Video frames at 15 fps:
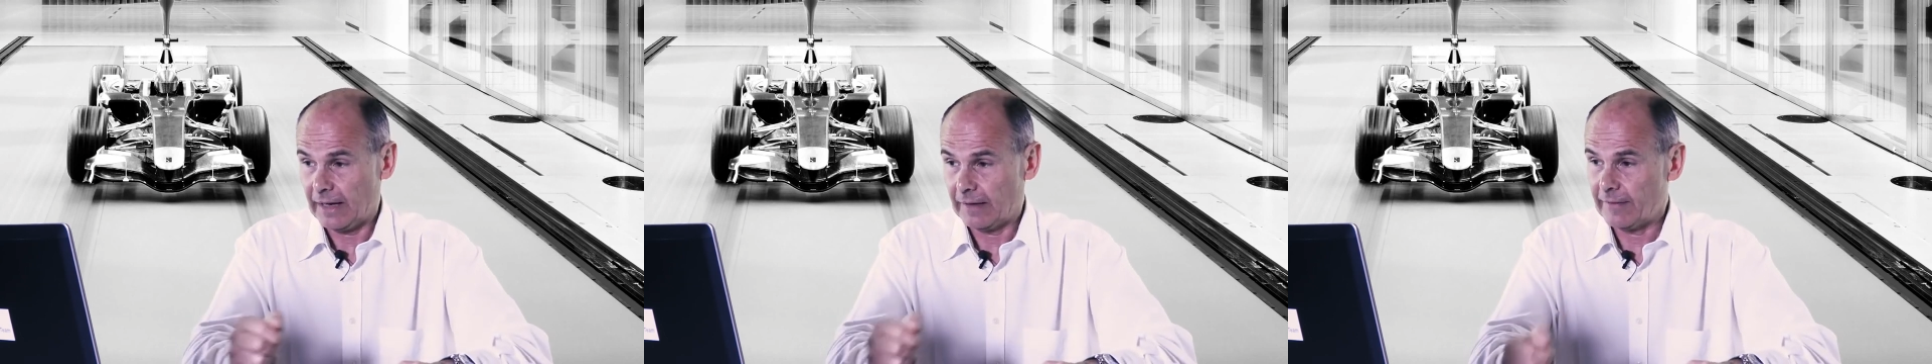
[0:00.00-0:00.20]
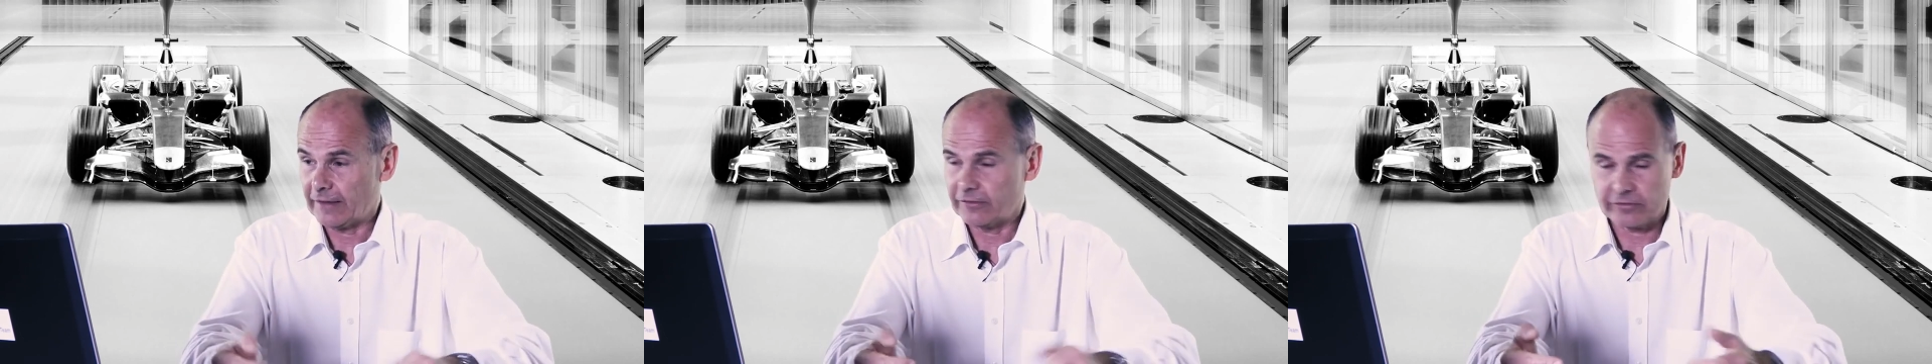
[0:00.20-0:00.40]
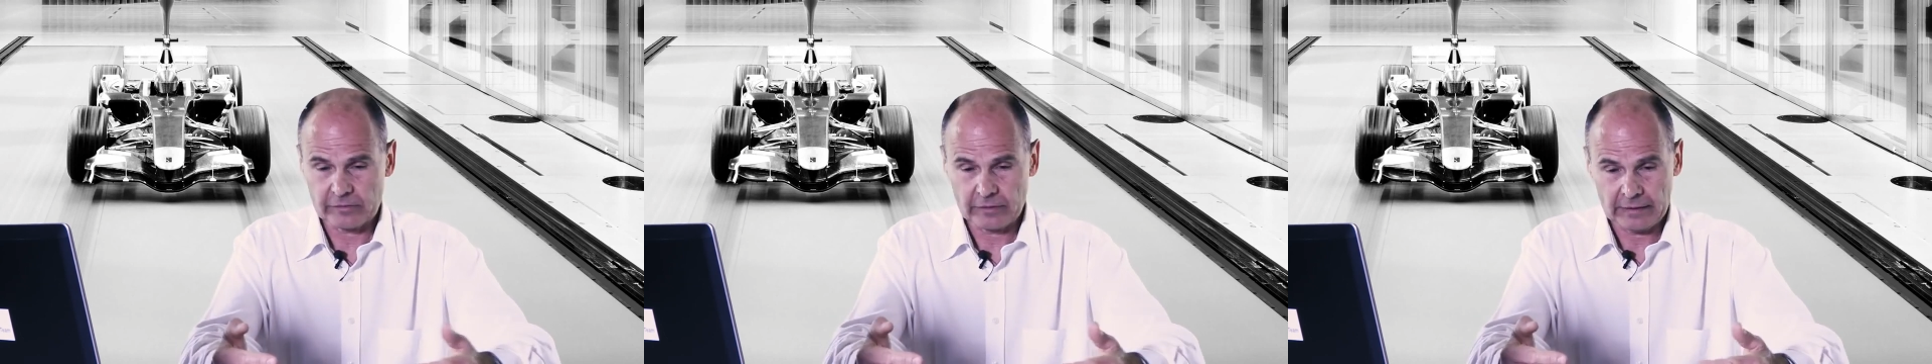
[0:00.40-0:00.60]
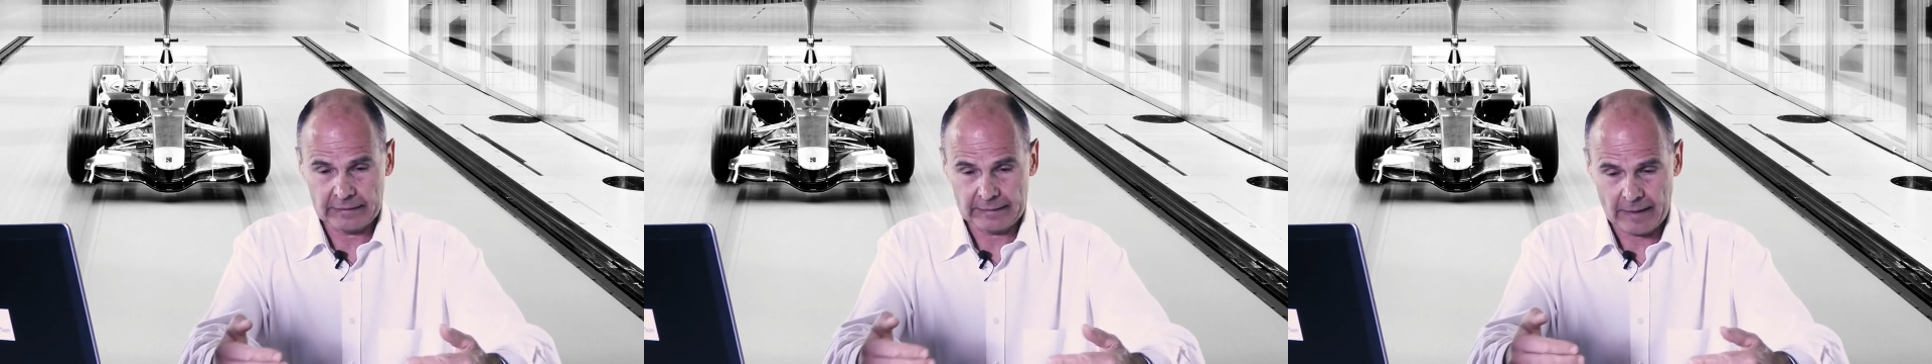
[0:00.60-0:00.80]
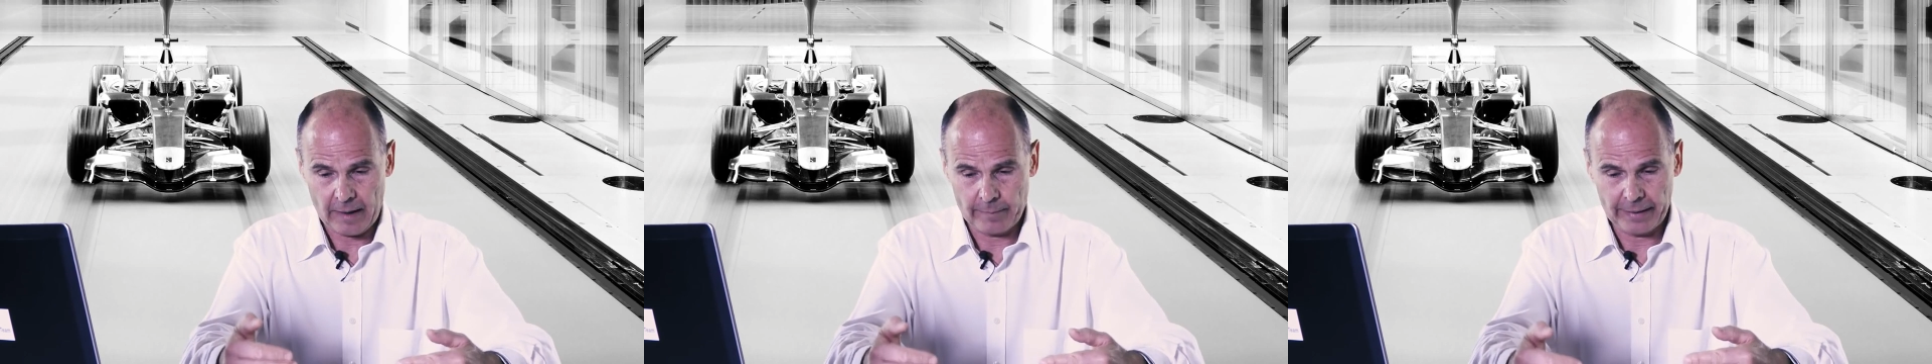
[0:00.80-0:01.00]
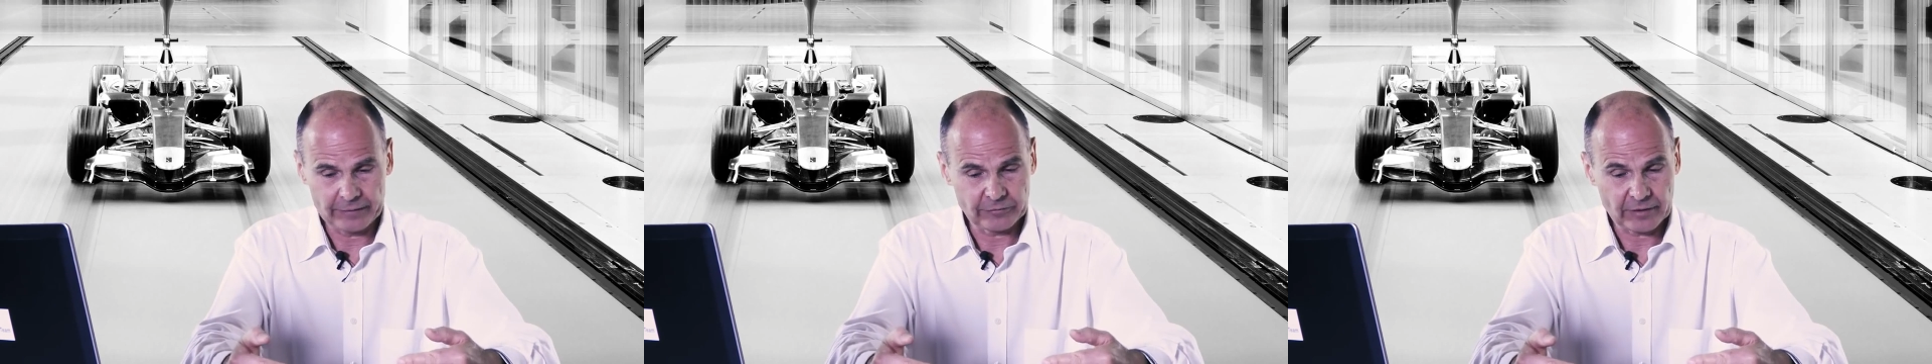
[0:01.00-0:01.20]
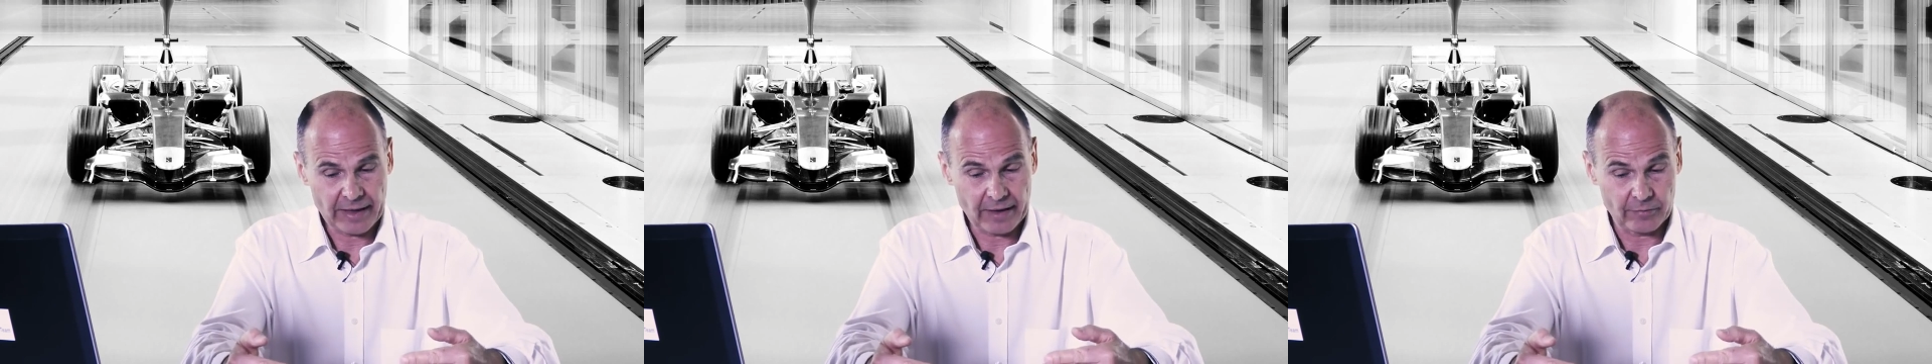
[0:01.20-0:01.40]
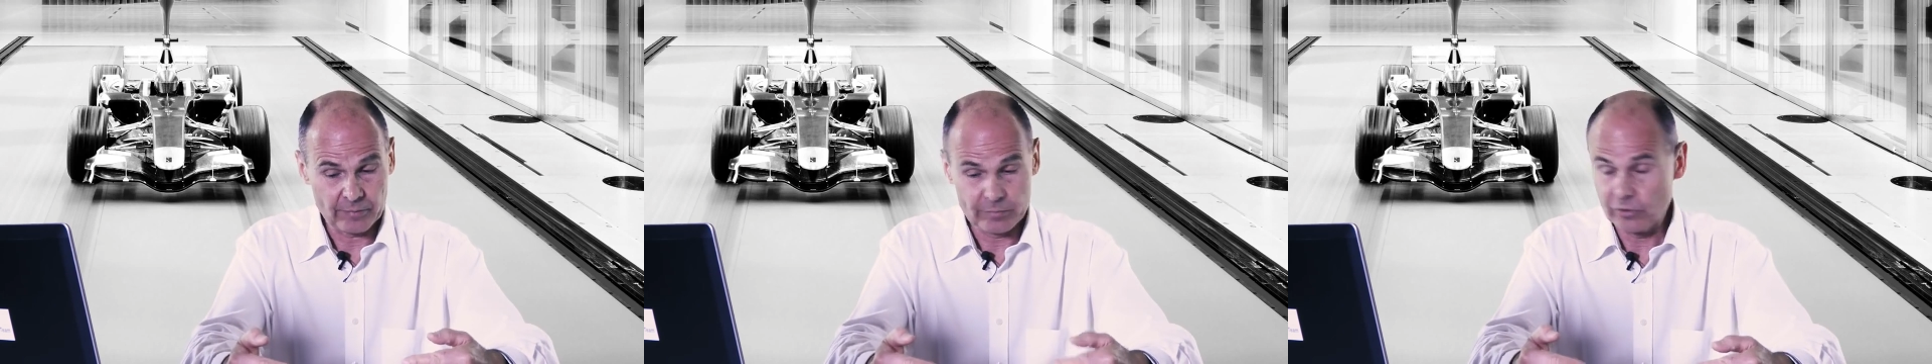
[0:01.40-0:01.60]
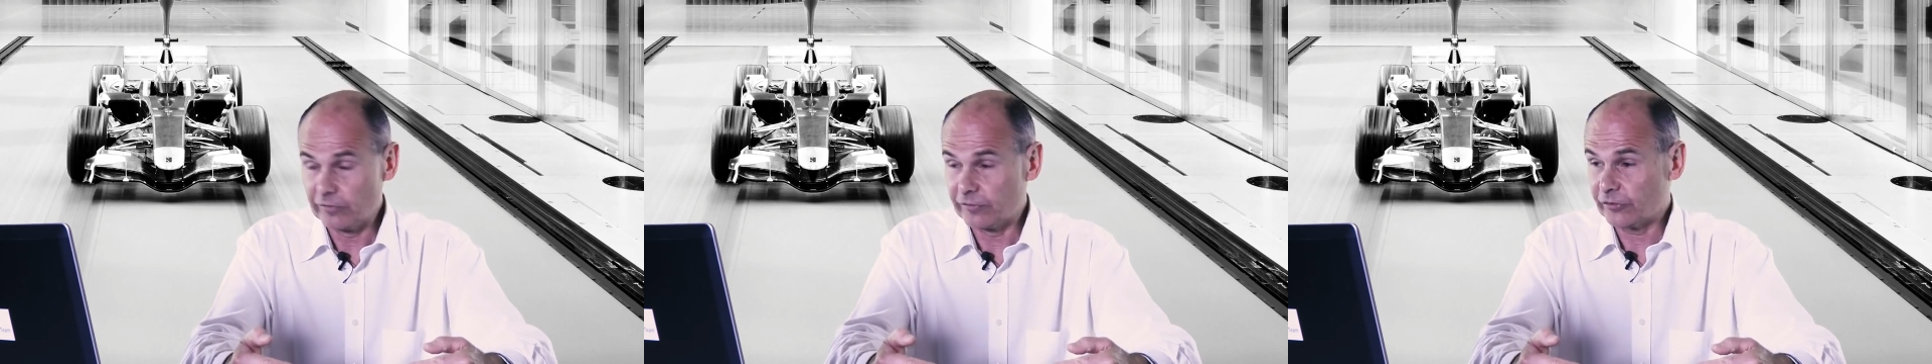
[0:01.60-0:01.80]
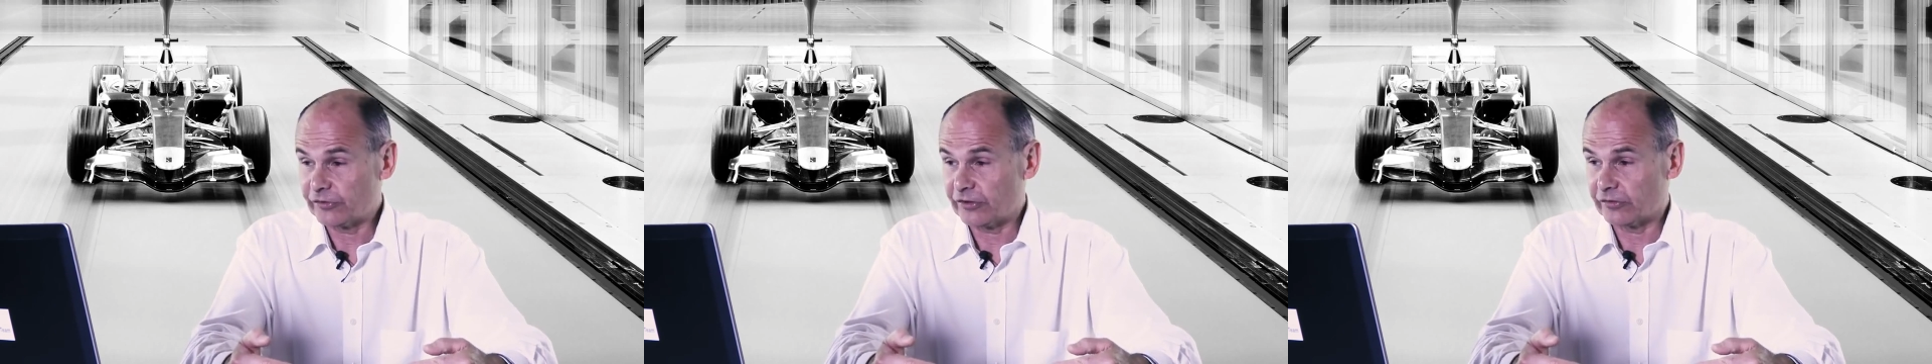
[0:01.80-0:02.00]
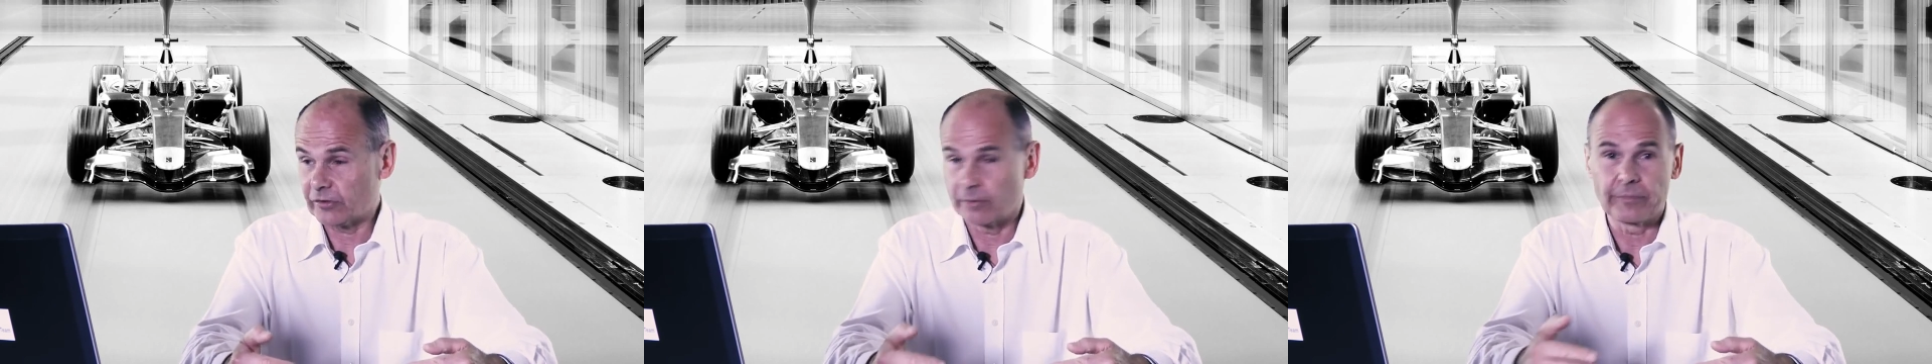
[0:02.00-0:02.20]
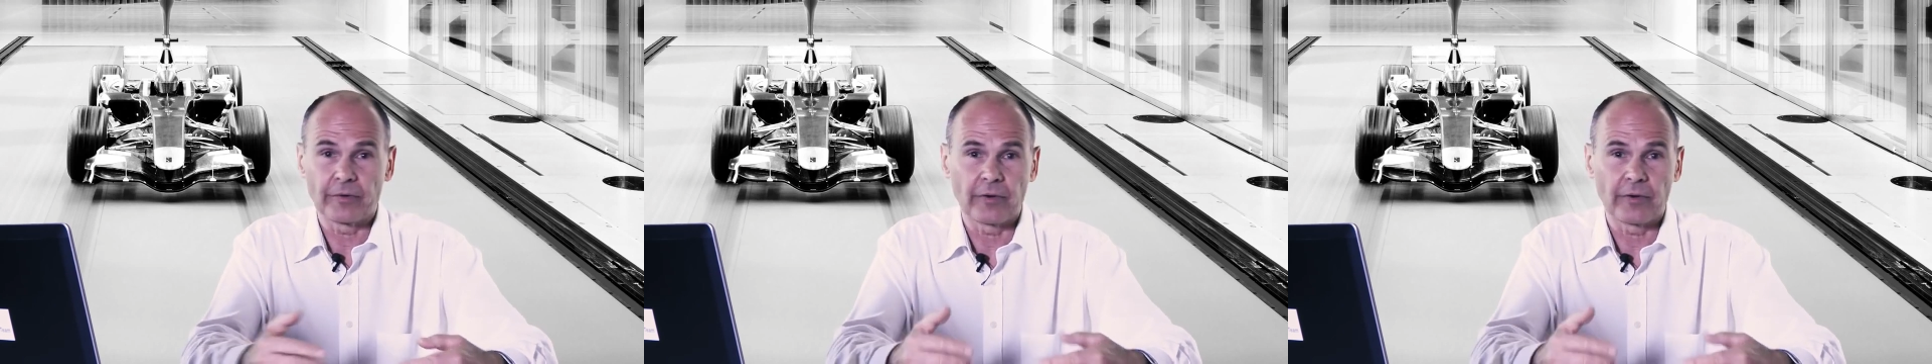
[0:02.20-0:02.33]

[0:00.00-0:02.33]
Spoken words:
And that's a boundary layer removal system.